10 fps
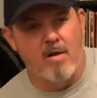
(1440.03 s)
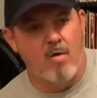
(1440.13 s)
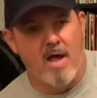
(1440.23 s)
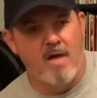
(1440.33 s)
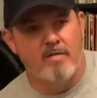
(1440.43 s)

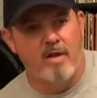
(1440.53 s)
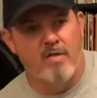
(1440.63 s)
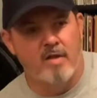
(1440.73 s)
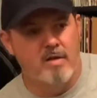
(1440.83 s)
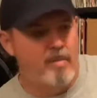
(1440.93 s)
don't have
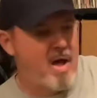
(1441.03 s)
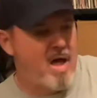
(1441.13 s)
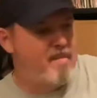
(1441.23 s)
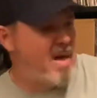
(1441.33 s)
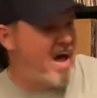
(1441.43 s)
anything to
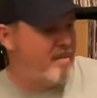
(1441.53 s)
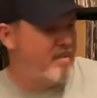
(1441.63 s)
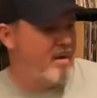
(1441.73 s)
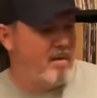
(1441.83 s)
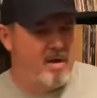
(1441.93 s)
buy back
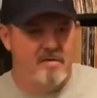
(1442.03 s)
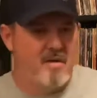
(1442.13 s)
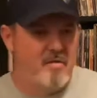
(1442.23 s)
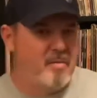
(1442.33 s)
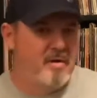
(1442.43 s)
because
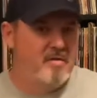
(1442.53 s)
everybody's